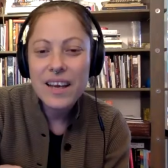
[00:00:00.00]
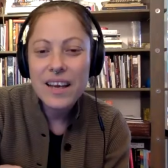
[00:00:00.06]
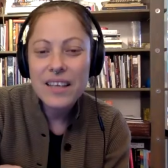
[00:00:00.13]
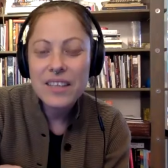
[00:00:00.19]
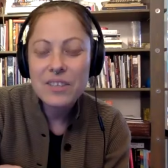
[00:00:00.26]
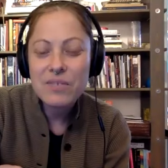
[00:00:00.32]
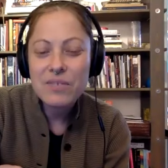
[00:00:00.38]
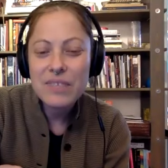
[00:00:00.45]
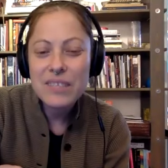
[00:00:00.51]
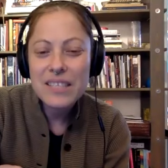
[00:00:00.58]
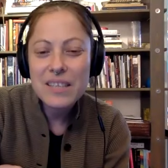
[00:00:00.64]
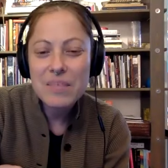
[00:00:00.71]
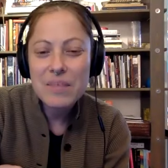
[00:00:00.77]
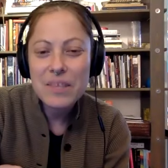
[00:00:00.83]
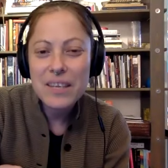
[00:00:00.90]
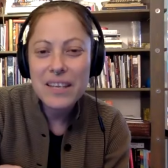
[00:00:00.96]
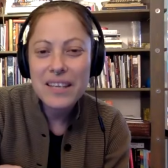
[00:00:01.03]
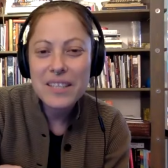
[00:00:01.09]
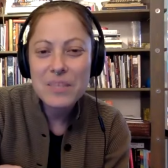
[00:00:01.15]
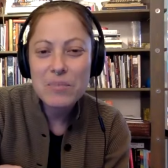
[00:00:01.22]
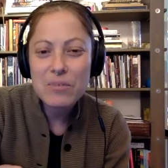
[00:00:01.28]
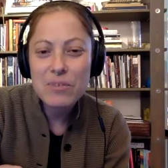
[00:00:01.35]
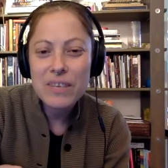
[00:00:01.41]
I should read something
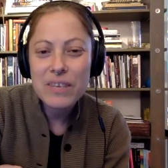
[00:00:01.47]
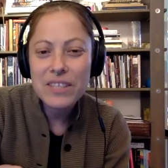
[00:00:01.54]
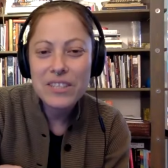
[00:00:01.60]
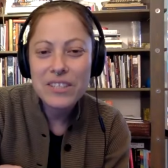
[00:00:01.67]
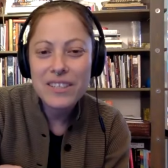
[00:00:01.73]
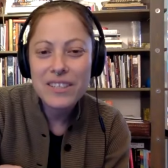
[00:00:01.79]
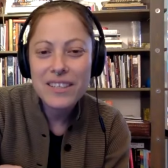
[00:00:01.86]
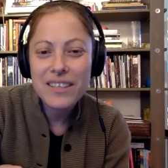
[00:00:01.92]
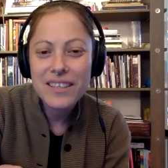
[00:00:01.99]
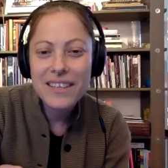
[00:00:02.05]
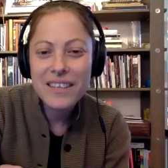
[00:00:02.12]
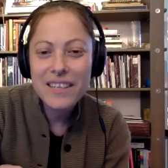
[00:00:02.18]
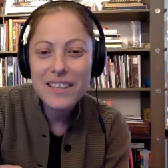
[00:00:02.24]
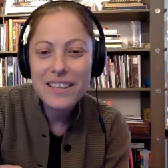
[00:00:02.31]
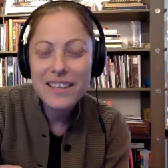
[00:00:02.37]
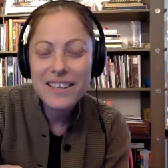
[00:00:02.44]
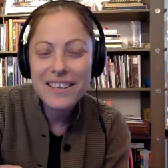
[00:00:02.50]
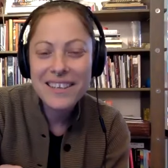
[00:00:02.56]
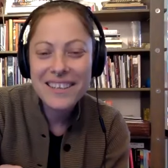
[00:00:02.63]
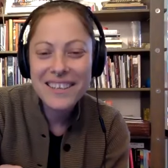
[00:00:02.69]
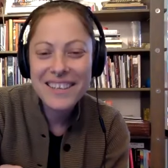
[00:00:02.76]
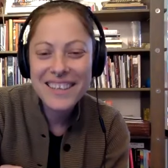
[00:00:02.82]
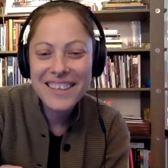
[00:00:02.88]
inspirational.
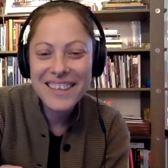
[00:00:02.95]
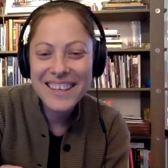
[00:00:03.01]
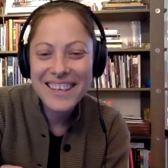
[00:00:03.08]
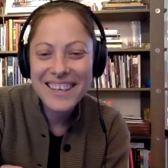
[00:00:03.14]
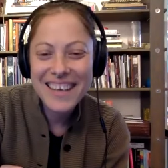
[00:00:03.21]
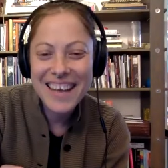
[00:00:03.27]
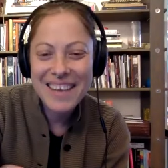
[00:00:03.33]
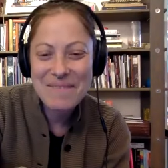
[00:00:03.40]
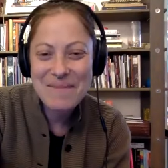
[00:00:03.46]
I,